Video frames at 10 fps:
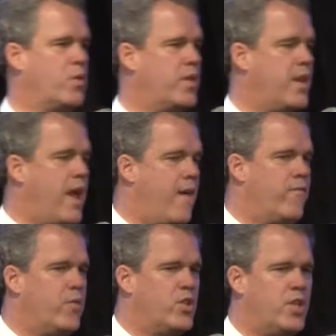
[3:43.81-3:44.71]
with an
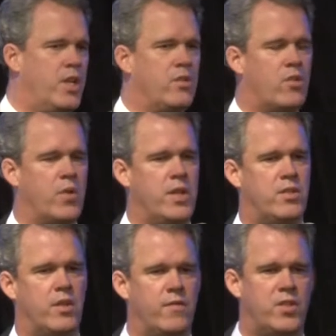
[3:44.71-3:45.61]
average
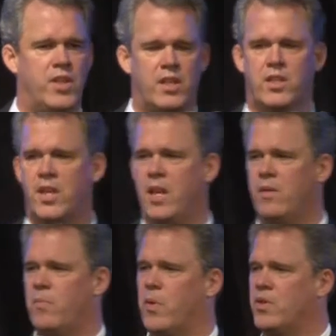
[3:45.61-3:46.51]
increase of
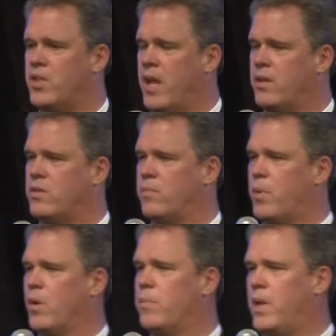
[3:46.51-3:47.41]
16%
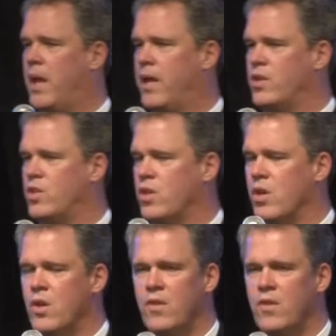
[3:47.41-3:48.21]
per pledge